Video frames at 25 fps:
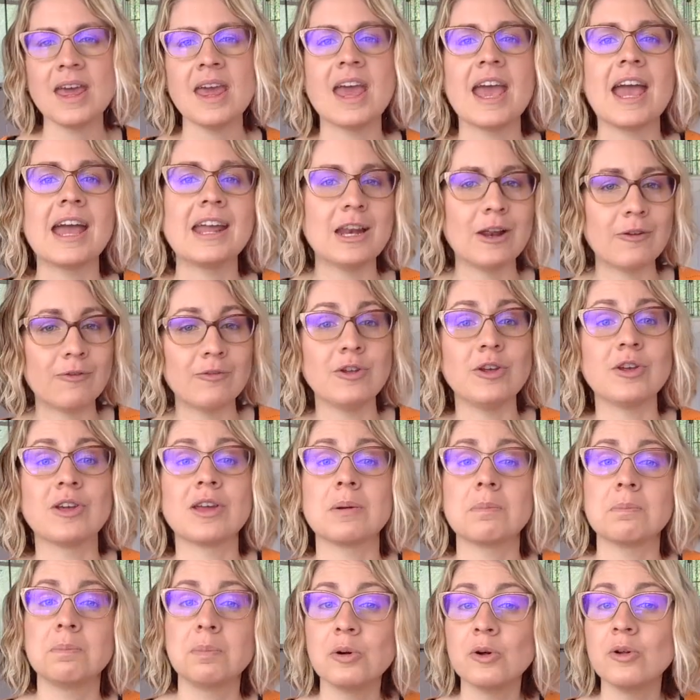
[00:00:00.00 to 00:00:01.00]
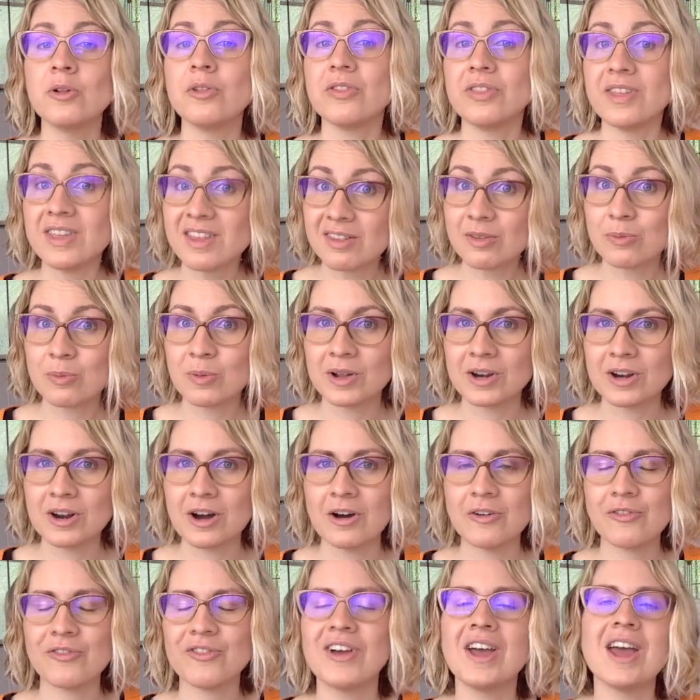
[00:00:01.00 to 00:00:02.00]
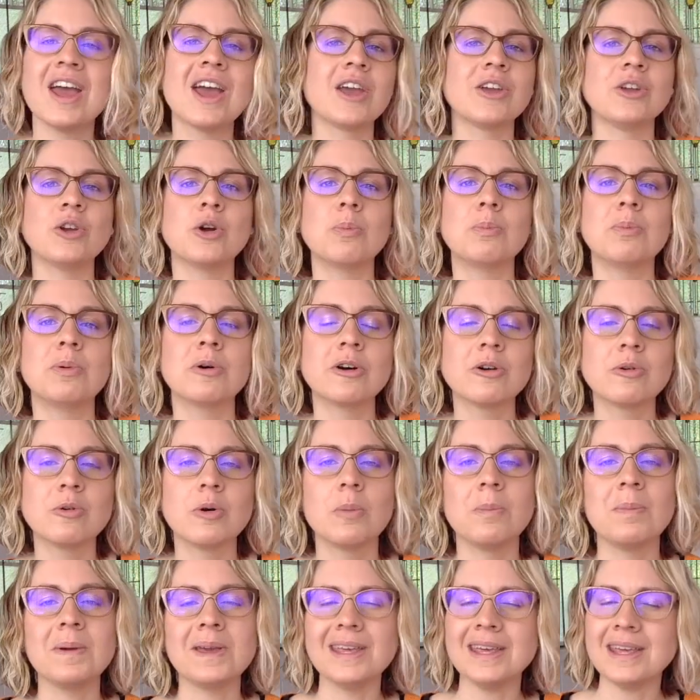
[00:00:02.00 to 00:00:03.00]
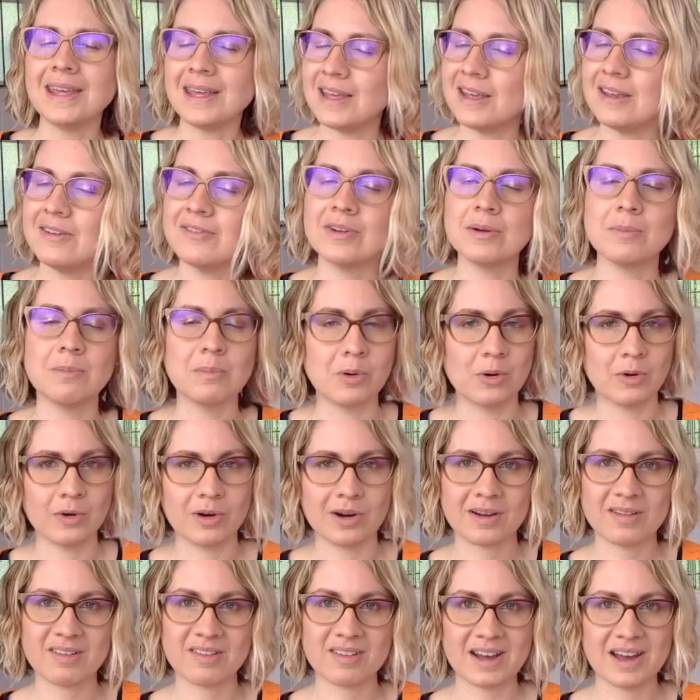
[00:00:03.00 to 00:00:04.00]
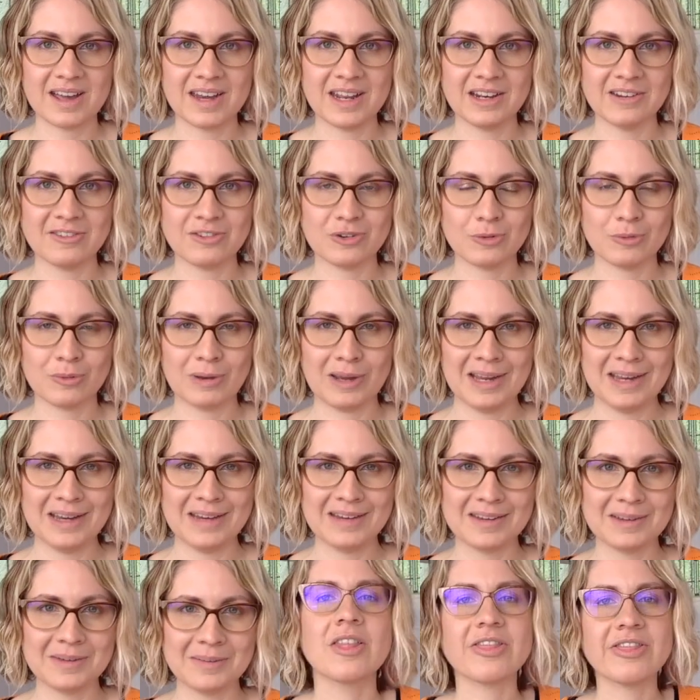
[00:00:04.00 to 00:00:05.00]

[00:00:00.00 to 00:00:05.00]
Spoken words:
And if you can pull this one off, your book will be even more exciting to read.